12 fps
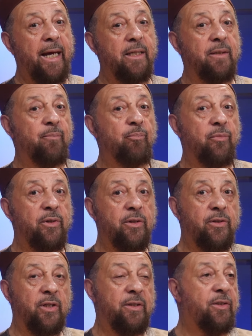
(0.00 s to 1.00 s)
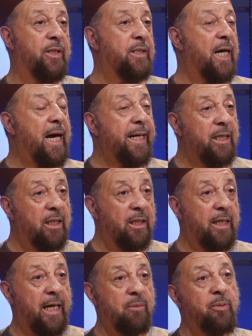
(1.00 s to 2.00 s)
And the Nile
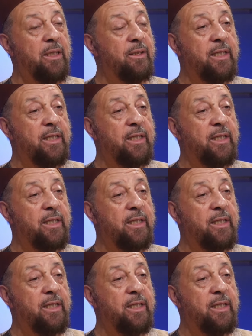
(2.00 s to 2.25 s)
had been